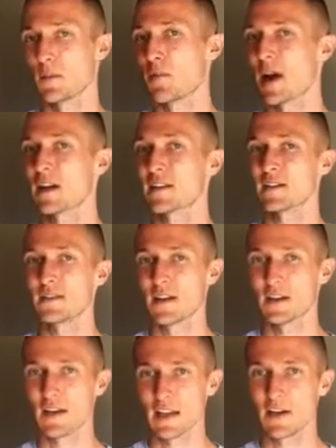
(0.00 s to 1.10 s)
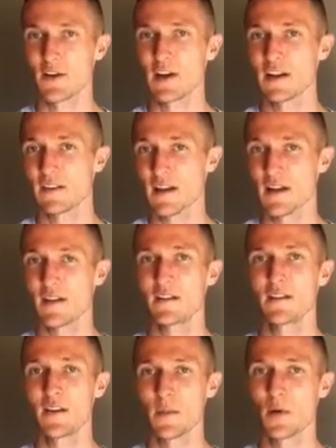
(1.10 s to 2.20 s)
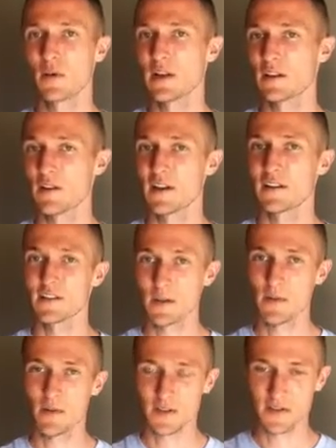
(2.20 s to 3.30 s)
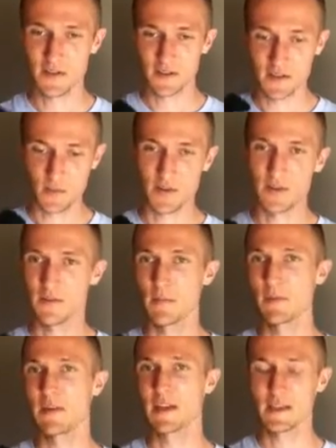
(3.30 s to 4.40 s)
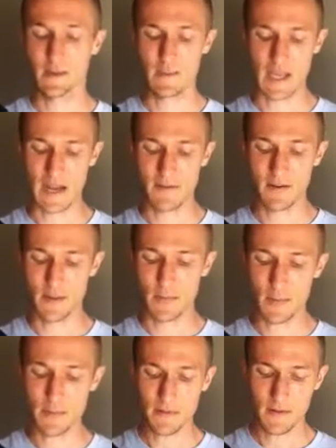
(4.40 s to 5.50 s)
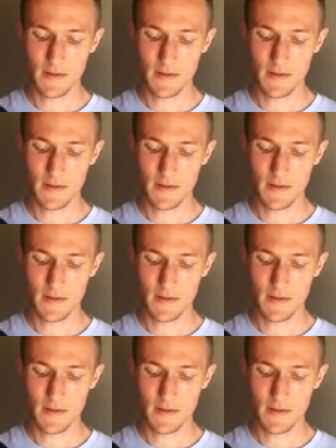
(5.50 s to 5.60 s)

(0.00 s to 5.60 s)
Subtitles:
practice then integrating that component and learning some of those skills with mimicking the behavior of the puppet.